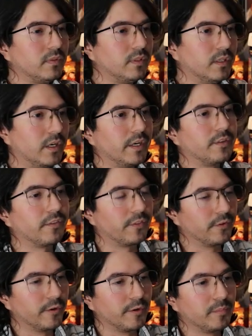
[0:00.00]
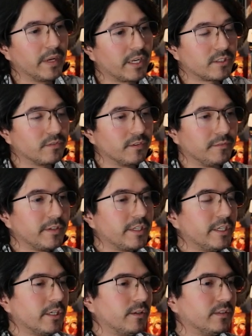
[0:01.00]
Alright, third match of the
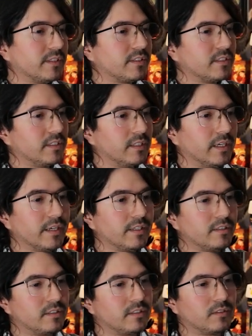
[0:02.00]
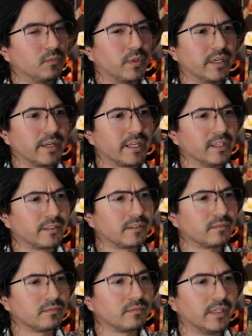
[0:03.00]
video. Let's see, heads. What did I click?
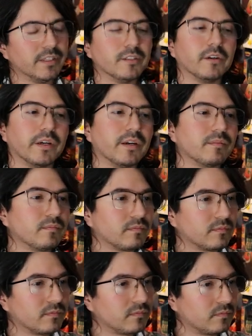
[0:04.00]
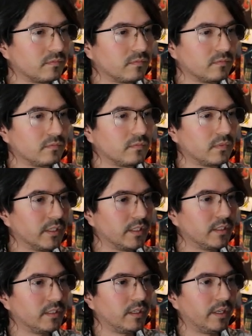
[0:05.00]
Heads, okay.
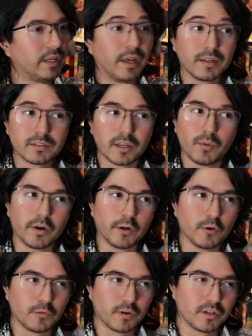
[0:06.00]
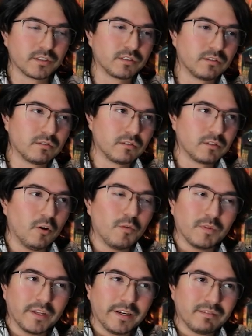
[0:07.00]
And yes, I want to go first. So
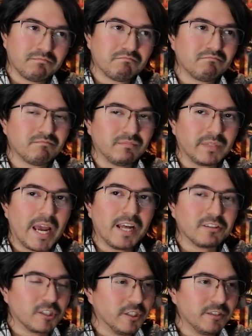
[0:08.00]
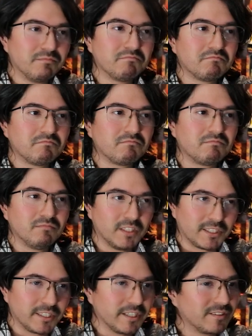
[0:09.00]
hopefully the hand's good.
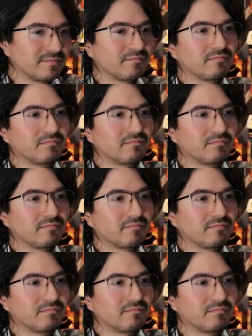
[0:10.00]
Let's see.